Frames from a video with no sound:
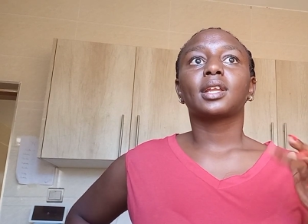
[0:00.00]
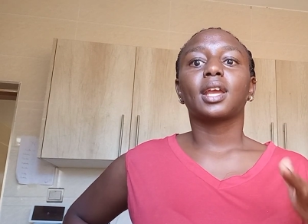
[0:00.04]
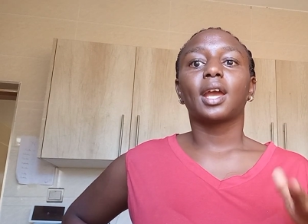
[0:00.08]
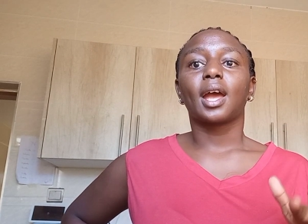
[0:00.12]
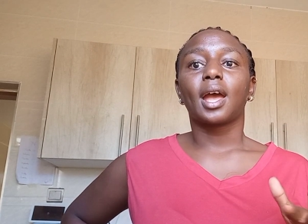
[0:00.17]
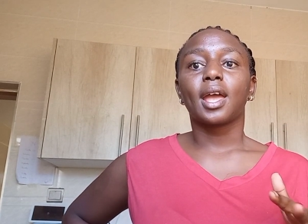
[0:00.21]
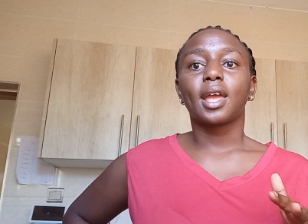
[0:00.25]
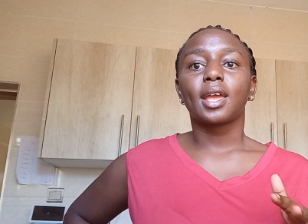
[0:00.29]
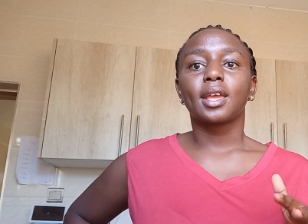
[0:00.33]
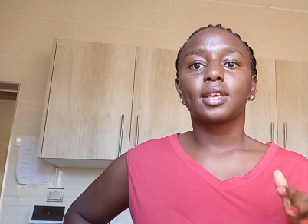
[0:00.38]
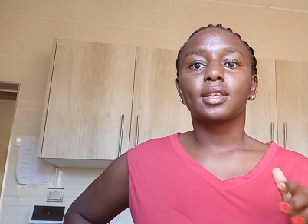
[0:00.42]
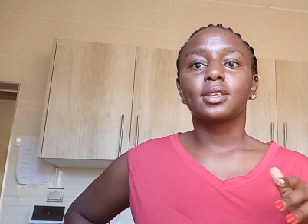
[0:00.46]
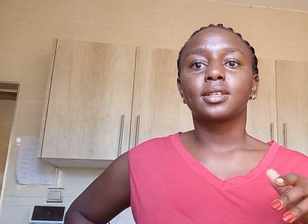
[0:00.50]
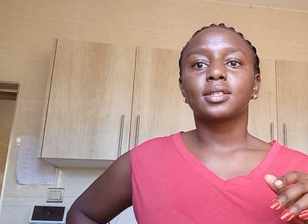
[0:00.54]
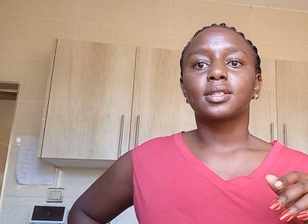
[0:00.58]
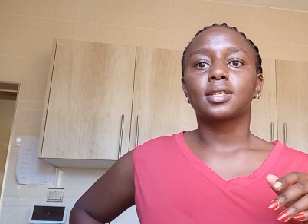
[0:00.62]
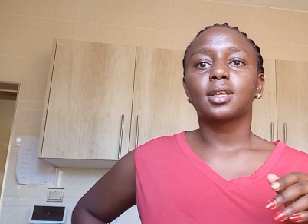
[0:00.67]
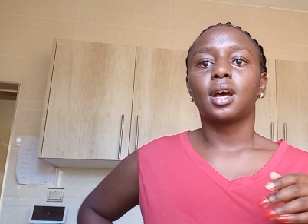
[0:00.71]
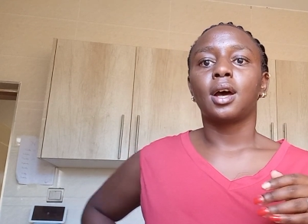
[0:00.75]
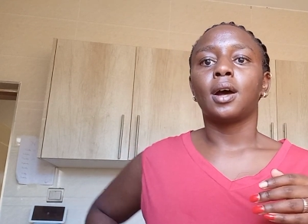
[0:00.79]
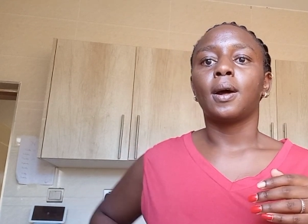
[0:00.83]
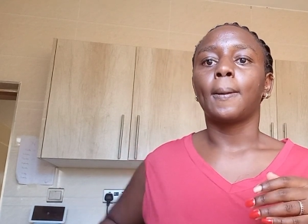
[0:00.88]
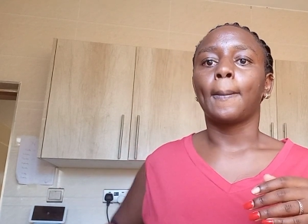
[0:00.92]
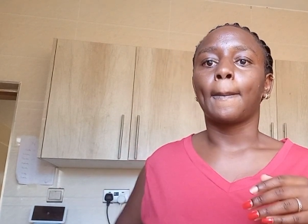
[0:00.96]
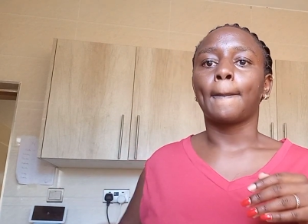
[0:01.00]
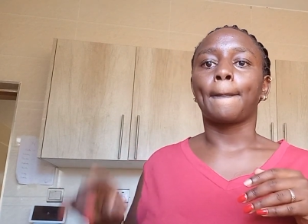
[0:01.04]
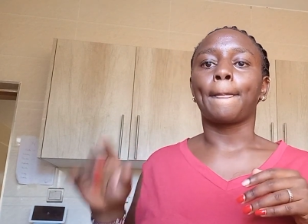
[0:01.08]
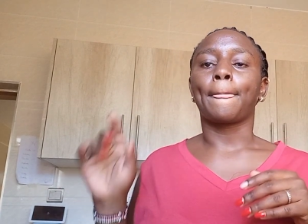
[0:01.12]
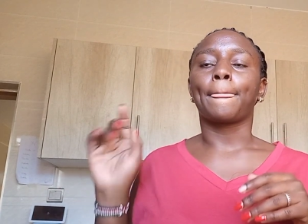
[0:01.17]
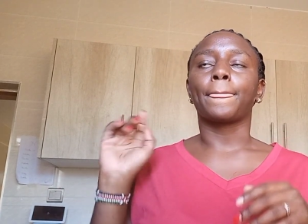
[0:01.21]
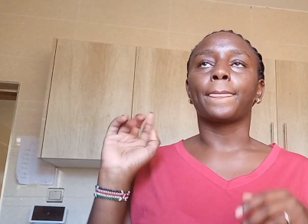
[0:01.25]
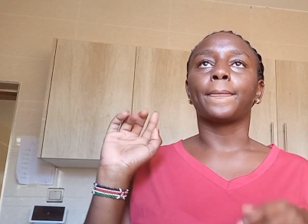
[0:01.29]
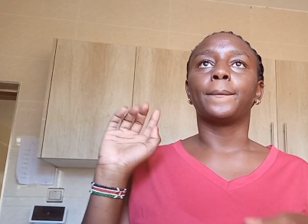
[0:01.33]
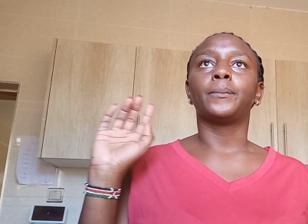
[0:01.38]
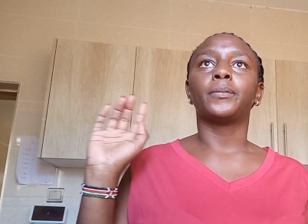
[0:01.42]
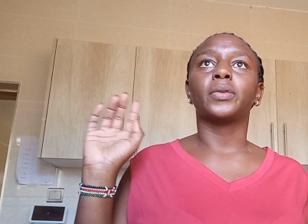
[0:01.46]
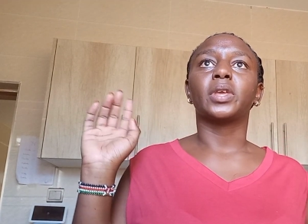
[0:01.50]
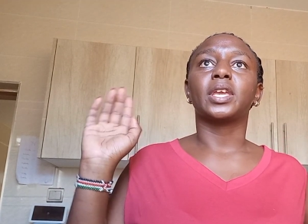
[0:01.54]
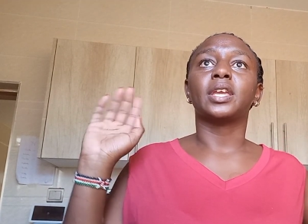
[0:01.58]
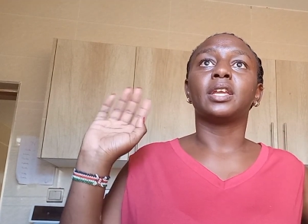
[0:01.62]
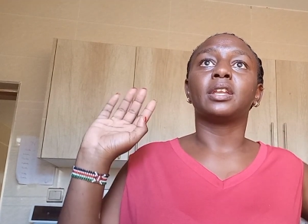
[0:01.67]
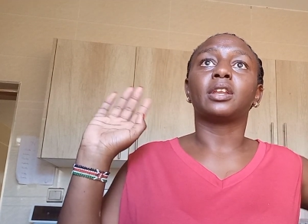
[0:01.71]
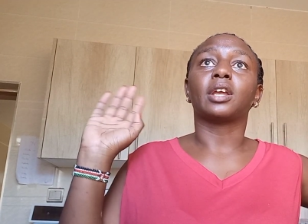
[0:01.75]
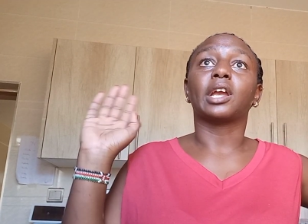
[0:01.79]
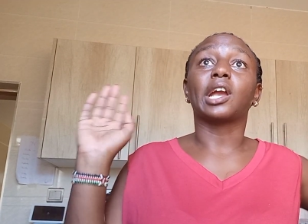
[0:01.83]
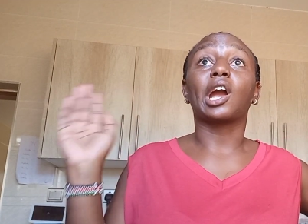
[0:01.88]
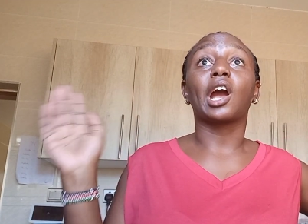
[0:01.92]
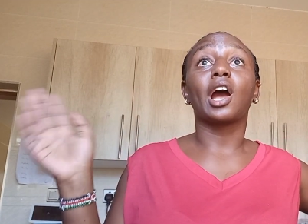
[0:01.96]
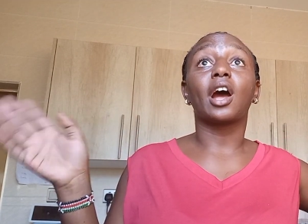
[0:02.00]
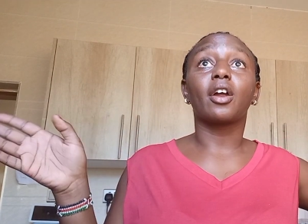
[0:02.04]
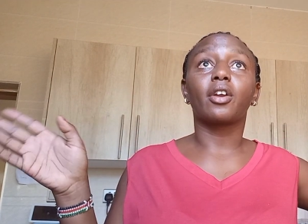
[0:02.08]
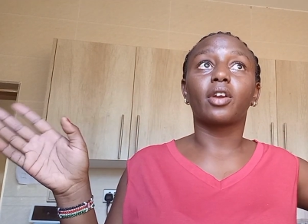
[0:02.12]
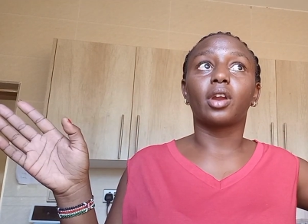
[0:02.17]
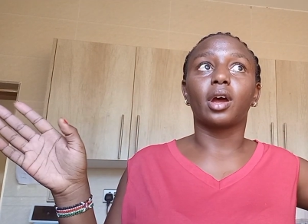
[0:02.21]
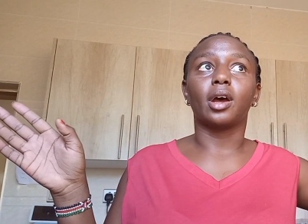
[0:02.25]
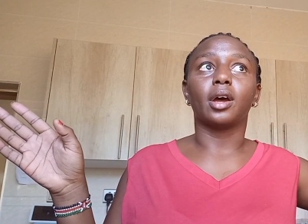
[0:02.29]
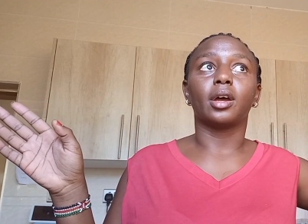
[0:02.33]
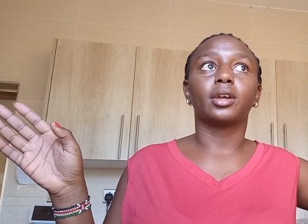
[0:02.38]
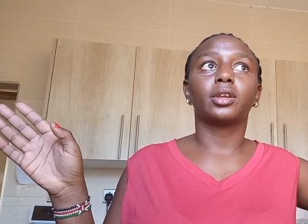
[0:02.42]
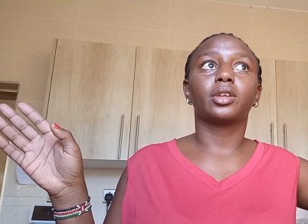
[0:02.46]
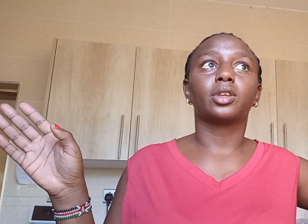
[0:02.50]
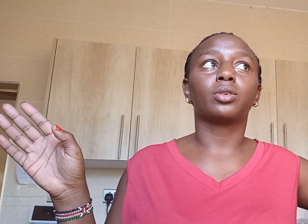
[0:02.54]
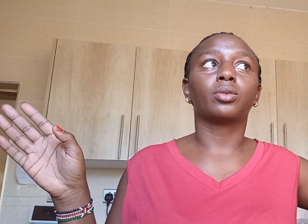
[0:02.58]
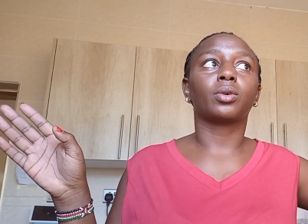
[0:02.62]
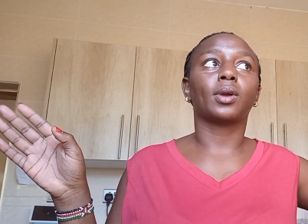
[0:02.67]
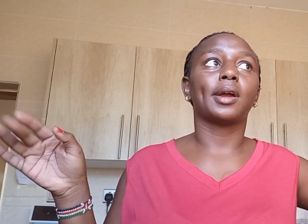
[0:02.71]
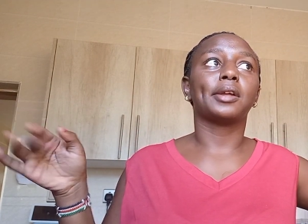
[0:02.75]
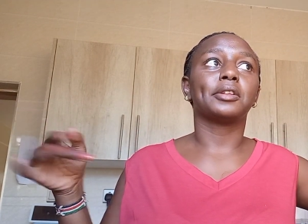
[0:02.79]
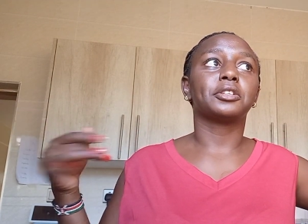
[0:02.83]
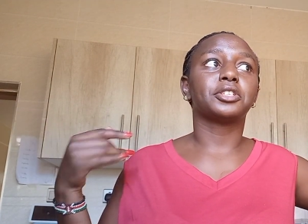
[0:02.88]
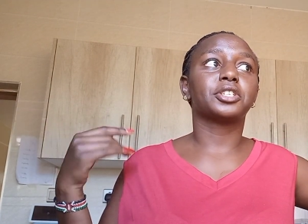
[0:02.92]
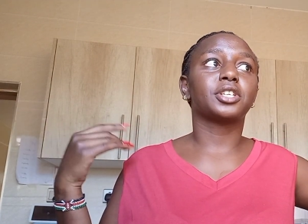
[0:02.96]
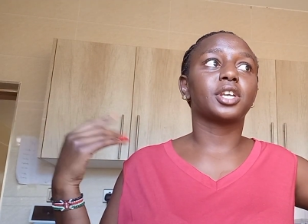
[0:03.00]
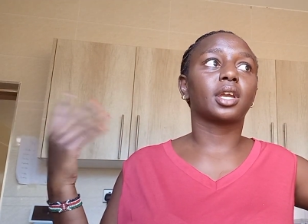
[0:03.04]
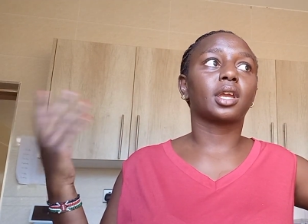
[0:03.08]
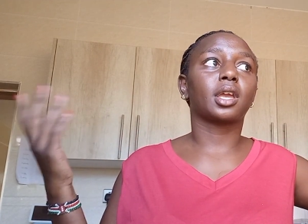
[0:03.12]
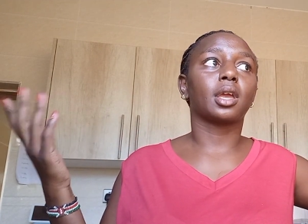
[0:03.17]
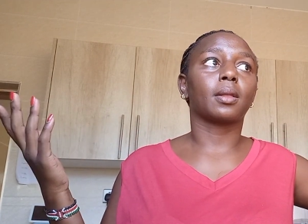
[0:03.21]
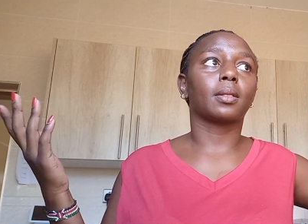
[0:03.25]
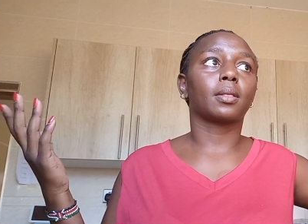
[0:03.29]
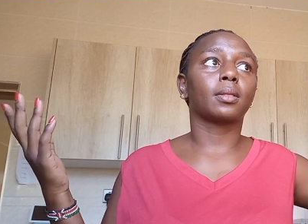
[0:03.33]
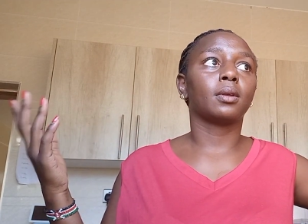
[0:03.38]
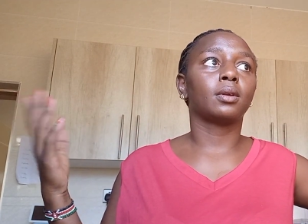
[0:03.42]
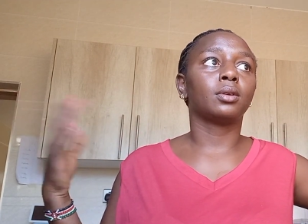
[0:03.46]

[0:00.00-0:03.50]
guys in Gara. You can check it.